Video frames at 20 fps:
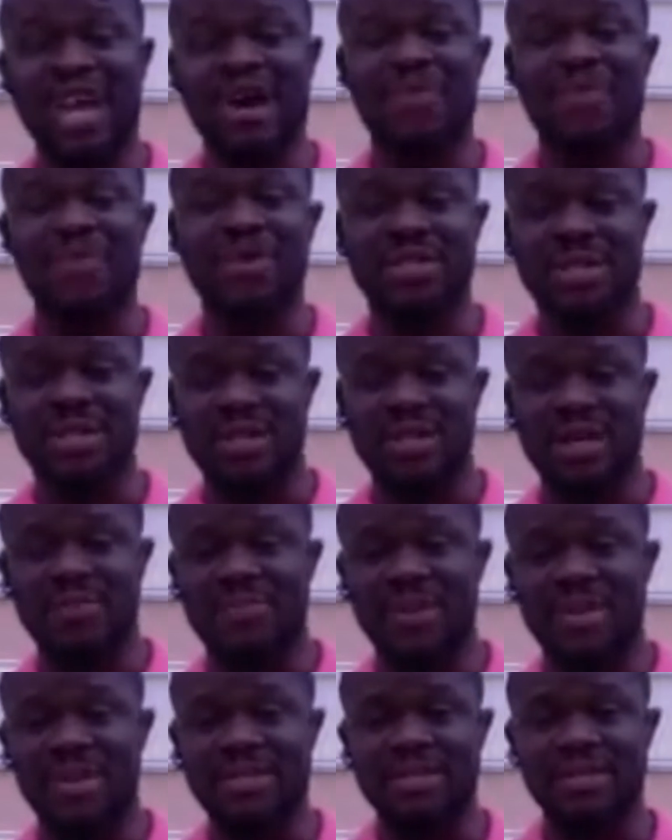Keyamo is
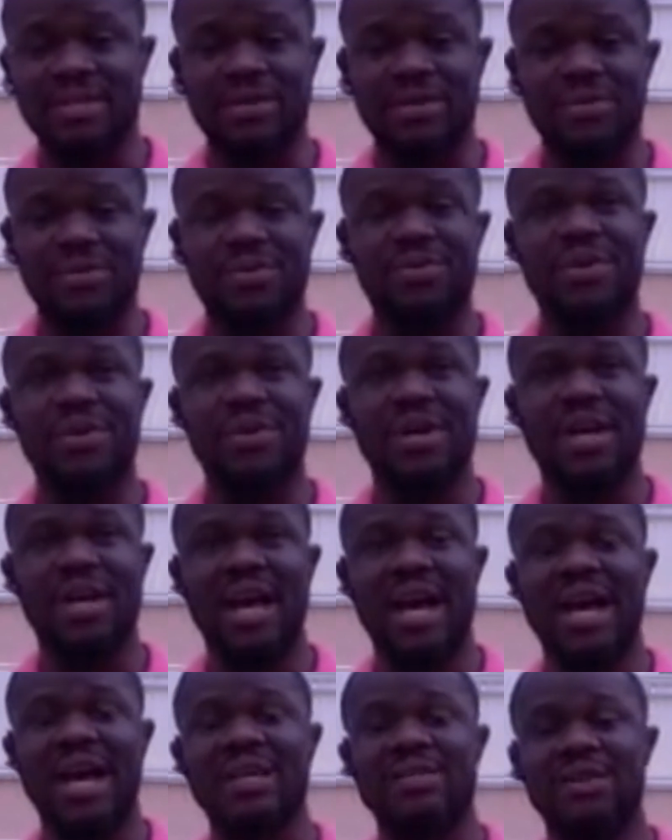another person who
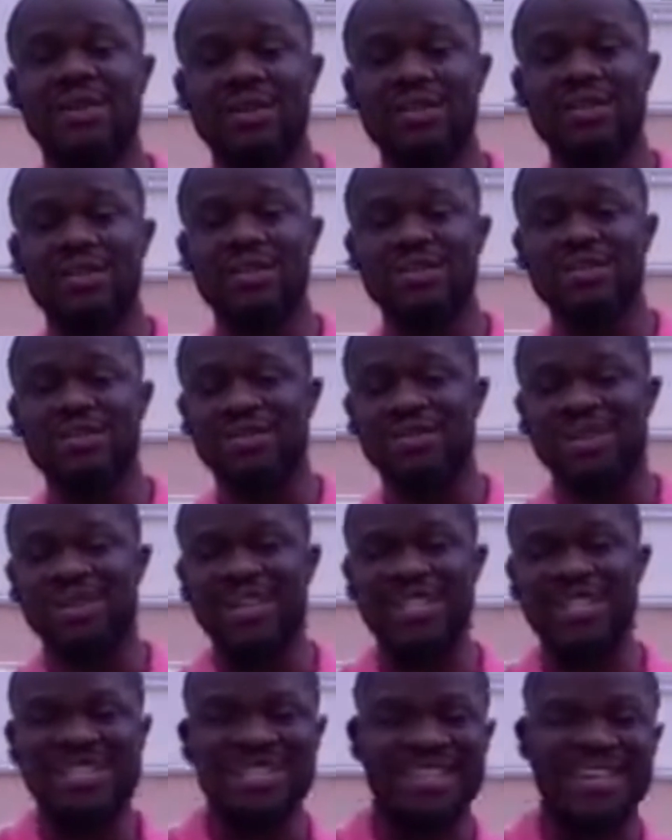I had gone to
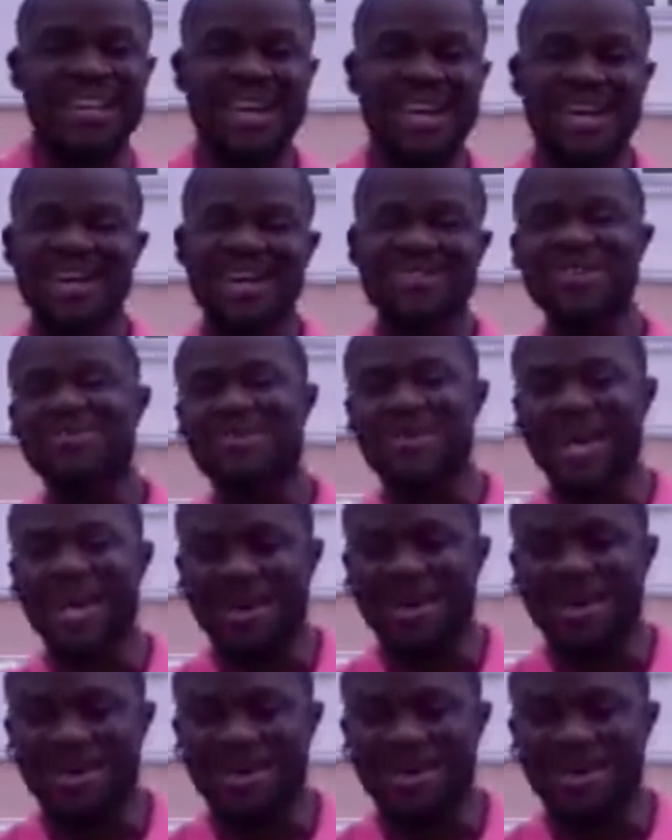greet. A lot of these people,